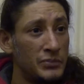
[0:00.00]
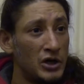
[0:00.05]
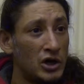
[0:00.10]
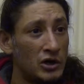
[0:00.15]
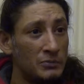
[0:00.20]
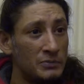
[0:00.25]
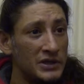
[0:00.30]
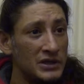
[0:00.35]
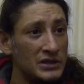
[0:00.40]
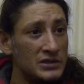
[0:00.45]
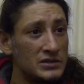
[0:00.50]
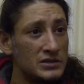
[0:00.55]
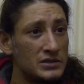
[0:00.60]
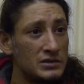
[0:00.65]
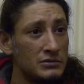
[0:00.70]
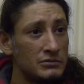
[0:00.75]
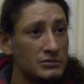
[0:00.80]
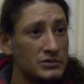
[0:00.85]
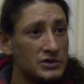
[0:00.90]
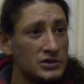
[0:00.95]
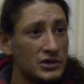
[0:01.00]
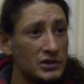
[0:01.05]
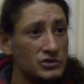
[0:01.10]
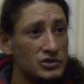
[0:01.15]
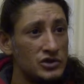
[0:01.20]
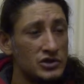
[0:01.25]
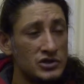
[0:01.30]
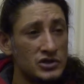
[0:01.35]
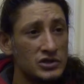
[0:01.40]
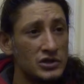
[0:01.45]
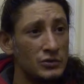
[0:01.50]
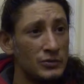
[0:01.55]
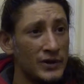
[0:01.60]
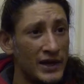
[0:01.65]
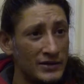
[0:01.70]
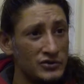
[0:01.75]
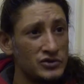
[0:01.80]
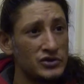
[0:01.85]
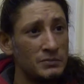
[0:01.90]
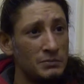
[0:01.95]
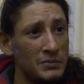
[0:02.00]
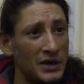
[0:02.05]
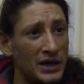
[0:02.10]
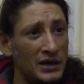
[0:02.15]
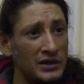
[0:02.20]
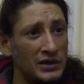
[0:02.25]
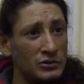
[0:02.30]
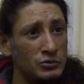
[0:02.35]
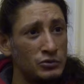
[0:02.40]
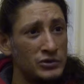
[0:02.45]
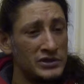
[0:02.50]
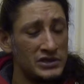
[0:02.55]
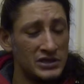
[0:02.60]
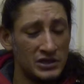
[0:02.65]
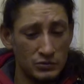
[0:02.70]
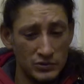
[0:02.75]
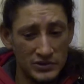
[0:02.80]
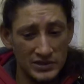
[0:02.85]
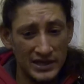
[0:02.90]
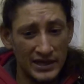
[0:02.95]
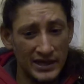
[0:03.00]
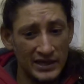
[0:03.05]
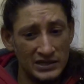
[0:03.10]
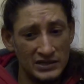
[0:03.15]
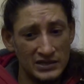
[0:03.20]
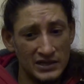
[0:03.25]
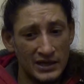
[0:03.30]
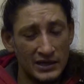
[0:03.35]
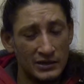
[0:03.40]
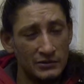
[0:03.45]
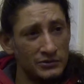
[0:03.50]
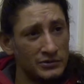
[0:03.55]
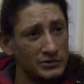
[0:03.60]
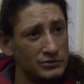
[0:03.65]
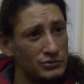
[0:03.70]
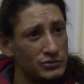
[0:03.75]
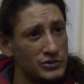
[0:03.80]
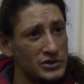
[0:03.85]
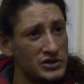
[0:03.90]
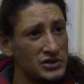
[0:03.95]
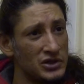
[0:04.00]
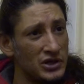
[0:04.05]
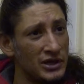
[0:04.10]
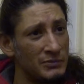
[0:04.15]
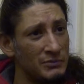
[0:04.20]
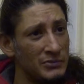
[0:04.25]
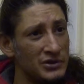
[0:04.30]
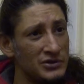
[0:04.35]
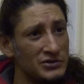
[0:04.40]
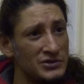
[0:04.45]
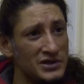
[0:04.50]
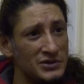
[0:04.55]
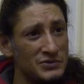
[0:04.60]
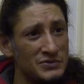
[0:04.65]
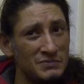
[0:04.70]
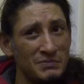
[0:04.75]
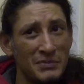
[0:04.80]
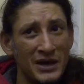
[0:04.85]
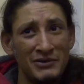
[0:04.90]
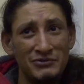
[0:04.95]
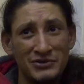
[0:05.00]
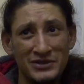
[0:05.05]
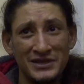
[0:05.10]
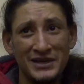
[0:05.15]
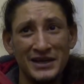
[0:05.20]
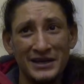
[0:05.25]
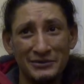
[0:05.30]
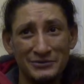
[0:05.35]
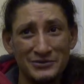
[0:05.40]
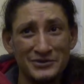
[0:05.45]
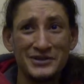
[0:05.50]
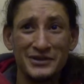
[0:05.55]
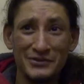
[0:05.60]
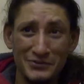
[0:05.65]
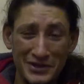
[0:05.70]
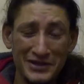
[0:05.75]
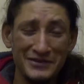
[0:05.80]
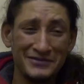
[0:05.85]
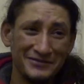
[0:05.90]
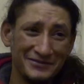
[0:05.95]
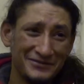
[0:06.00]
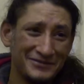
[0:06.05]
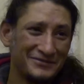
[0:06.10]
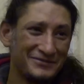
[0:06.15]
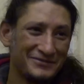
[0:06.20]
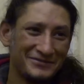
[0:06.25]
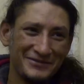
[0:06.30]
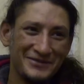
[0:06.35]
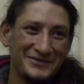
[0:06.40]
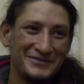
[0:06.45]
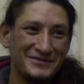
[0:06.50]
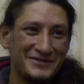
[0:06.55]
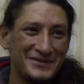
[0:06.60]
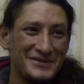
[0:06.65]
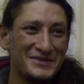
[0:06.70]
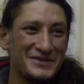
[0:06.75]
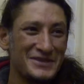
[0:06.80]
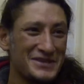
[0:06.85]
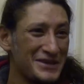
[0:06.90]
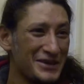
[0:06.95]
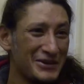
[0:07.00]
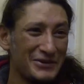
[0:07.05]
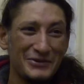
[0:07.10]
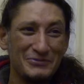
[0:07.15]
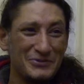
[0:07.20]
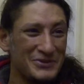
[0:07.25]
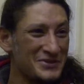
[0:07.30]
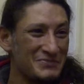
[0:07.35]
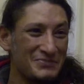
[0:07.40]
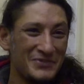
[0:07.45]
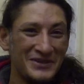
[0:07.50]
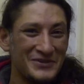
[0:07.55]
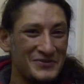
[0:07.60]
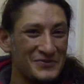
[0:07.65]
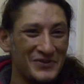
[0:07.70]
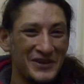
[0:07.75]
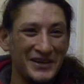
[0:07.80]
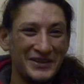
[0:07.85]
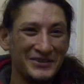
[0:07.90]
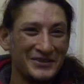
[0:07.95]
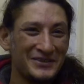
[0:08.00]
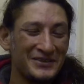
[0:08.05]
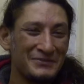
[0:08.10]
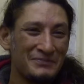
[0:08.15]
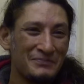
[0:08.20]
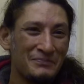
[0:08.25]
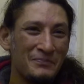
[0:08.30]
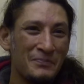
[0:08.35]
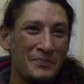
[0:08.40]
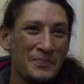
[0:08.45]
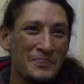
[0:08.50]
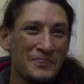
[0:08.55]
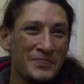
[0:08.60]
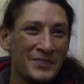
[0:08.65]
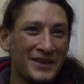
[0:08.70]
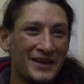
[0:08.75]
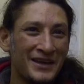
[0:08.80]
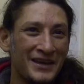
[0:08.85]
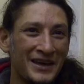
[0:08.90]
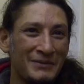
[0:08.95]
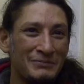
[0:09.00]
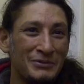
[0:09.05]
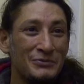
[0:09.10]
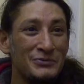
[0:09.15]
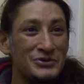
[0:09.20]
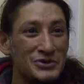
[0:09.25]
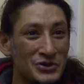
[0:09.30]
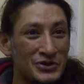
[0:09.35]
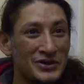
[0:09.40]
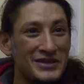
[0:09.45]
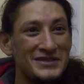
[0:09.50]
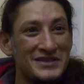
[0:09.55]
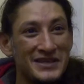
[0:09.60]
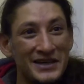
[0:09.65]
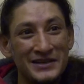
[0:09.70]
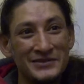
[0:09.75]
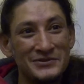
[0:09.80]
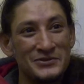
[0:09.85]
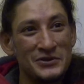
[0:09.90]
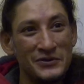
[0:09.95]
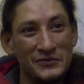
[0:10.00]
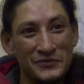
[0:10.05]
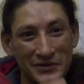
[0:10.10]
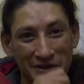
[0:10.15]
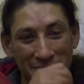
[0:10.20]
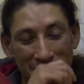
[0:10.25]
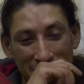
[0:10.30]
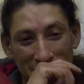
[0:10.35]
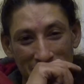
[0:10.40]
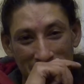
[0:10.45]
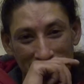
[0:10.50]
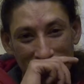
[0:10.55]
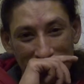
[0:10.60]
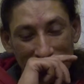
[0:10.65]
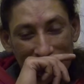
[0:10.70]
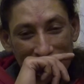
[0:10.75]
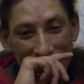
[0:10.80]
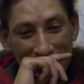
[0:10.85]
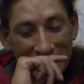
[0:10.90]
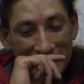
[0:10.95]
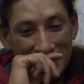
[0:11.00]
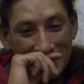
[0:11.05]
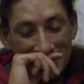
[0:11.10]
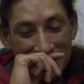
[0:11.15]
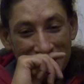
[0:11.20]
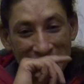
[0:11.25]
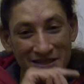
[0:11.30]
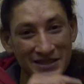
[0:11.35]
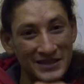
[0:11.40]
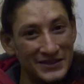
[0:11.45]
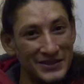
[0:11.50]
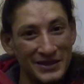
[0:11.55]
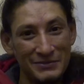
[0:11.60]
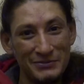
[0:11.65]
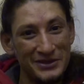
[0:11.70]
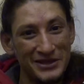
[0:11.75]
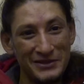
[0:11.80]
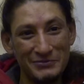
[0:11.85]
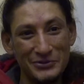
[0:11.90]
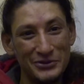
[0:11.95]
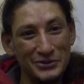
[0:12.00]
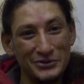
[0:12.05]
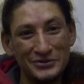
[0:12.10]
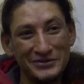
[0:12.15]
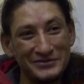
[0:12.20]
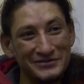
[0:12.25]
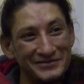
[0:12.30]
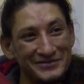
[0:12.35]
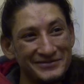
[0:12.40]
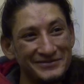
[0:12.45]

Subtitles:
Barbies. So she stole Action Man, and all he did was lay down all the time because he was married now, so, so he wasn't much fun. But we took his guns off him. Yeah, he didn't need them anymore.